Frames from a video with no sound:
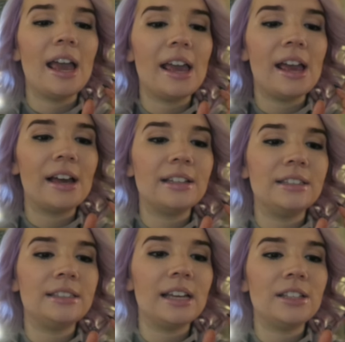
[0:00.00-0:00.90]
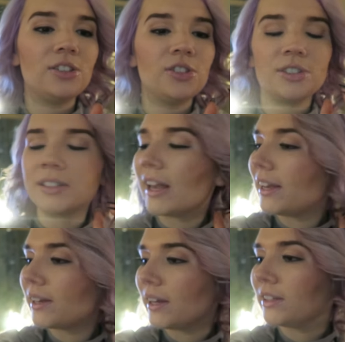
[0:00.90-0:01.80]
and it's just
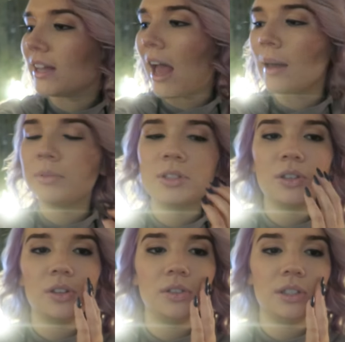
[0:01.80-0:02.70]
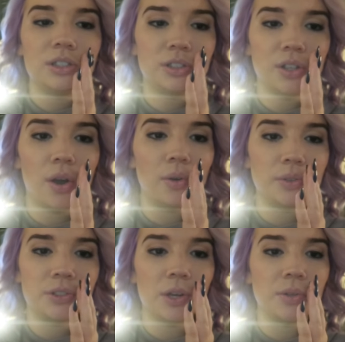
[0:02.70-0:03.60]
like it's absolutely
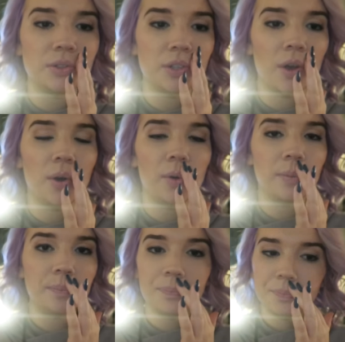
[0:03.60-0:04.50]
so so so